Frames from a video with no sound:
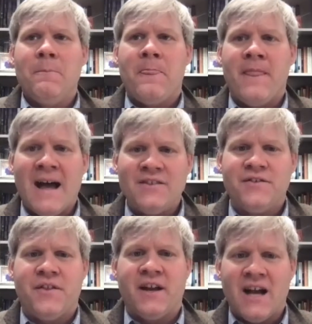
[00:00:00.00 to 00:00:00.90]
that's
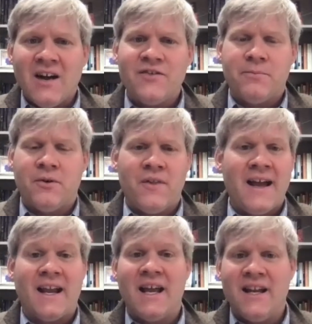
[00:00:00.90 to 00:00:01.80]
the gospel
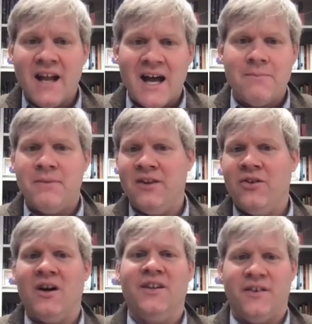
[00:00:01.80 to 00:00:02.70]
that cannot be
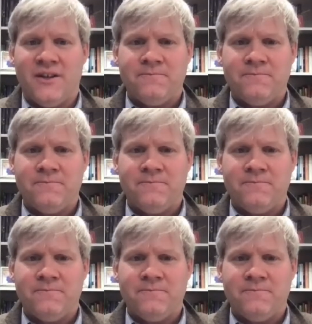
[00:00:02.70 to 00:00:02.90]
daunted